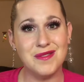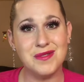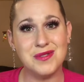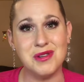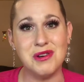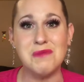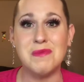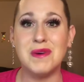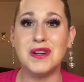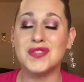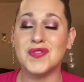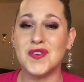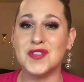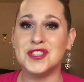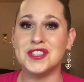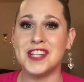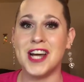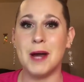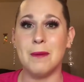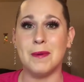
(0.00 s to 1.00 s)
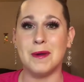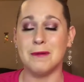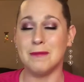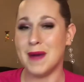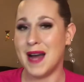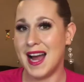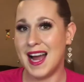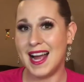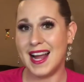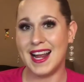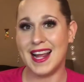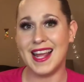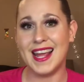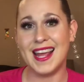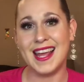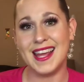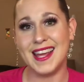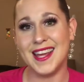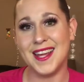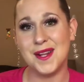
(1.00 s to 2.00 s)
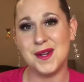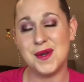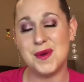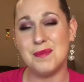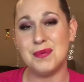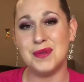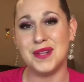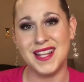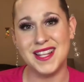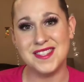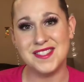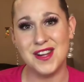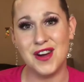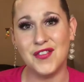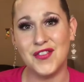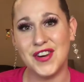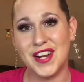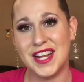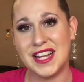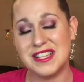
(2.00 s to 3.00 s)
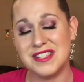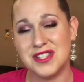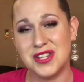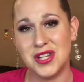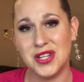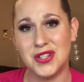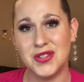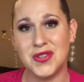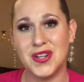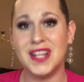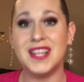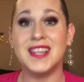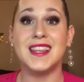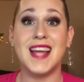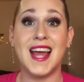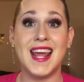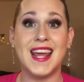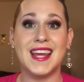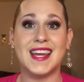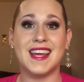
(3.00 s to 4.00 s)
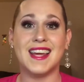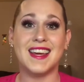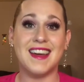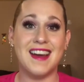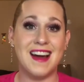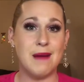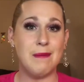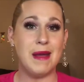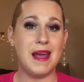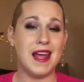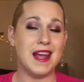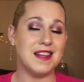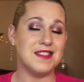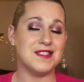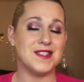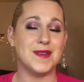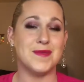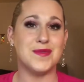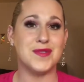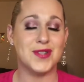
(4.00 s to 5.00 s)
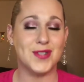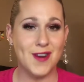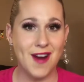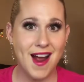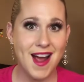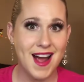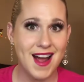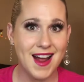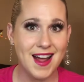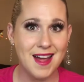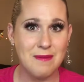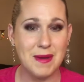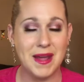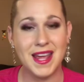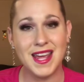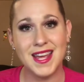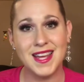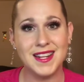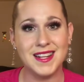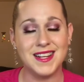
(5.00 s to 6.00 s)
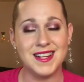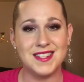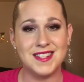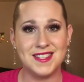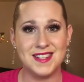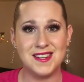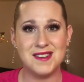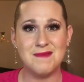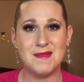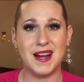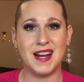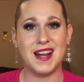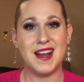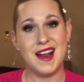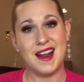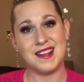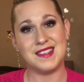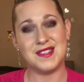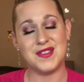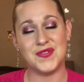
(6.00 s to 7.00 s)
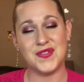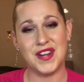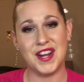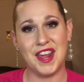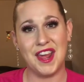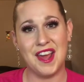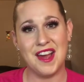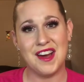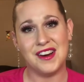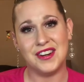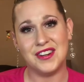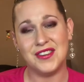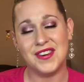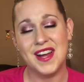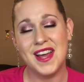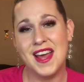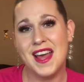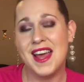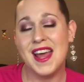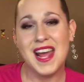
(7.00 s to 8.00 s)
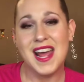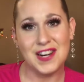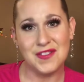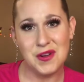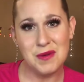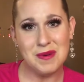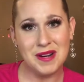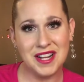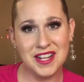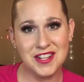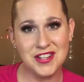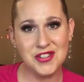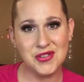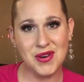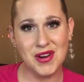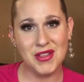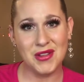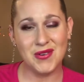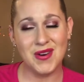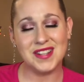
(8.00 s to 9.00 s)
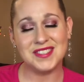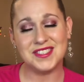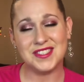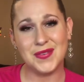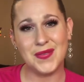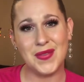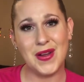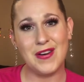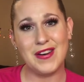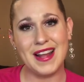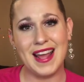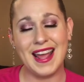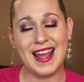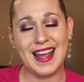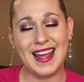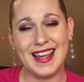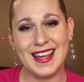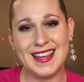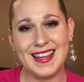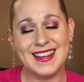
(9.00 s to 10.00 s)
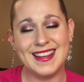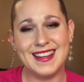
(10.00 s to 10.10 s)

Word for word: so much for stopping by, and please don't forget to like, comment, and subscribe. And until my next video, everybody enjoy the rest of their day.